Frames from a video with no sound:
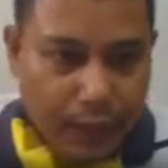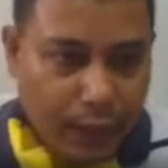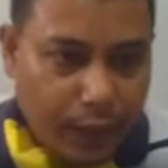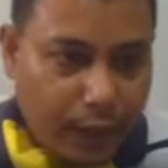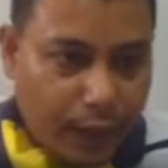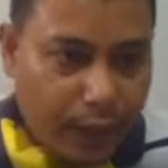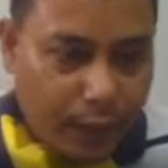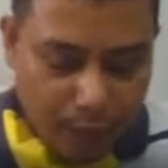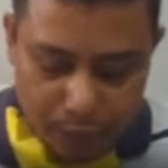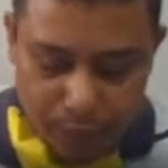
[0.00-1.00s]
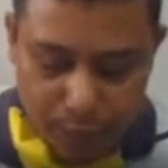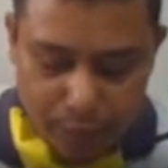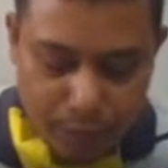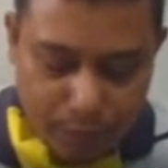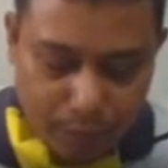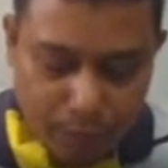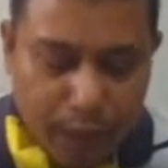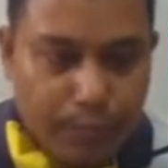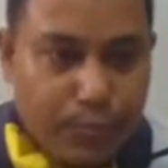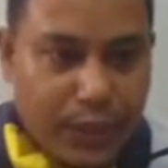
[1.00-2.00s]
a comma
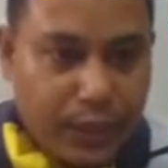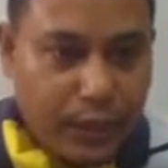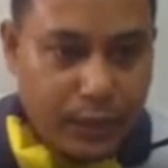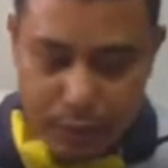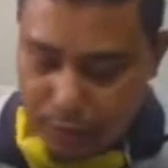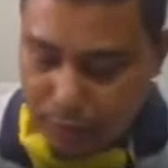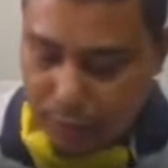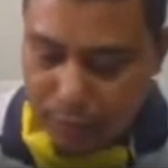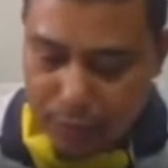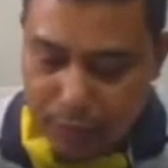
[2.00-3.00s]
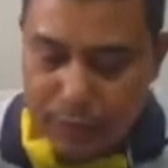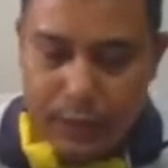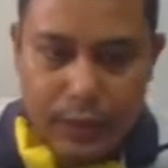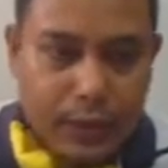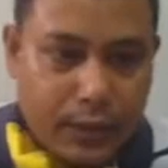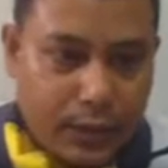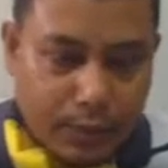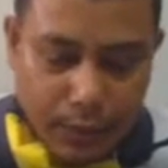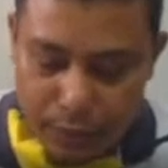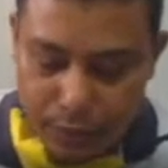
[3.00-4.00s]
b, say, is
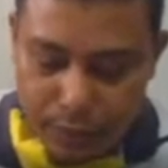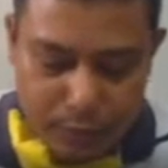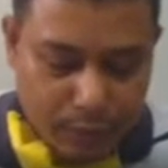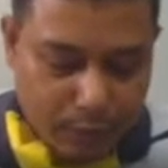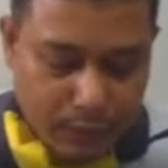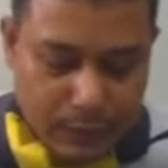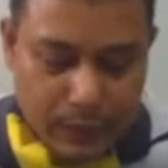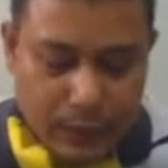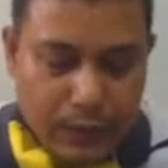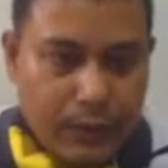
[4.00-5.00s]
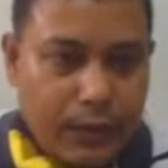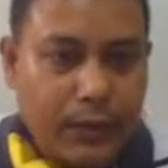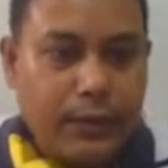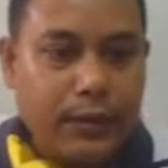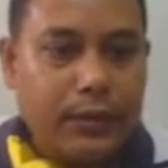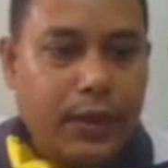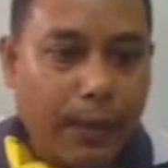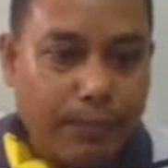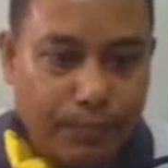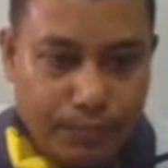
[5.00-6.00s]
equal to
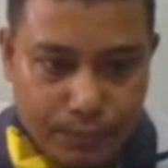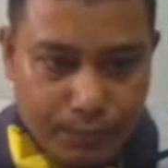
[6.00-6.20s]
sum.